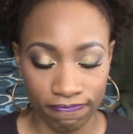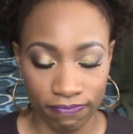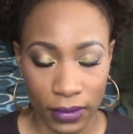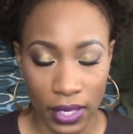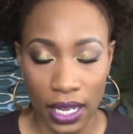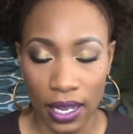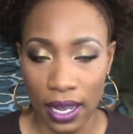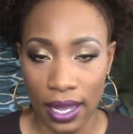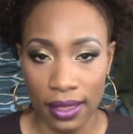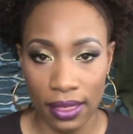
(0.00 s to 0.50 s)

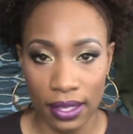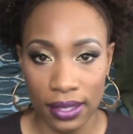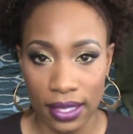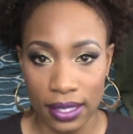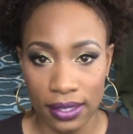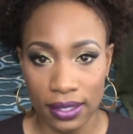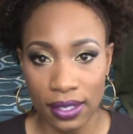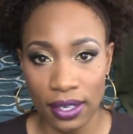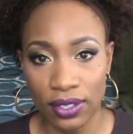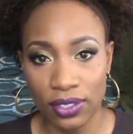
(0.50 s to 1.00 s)
Yeah, I think
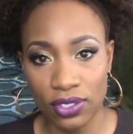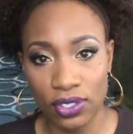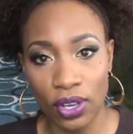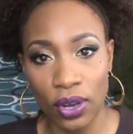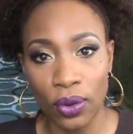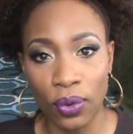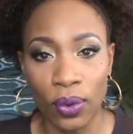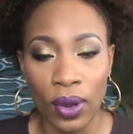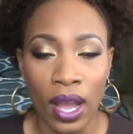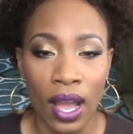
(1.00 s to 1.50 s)
that's it.
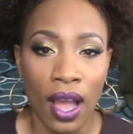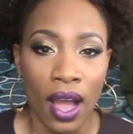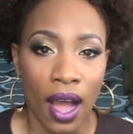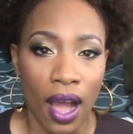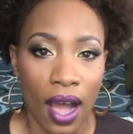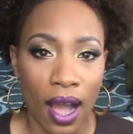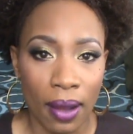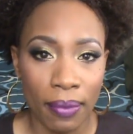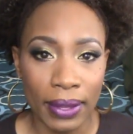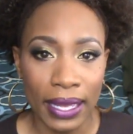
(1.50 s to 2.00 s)
So,
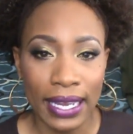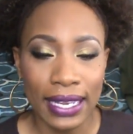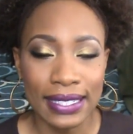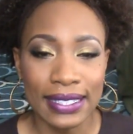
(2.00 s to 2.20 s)
like I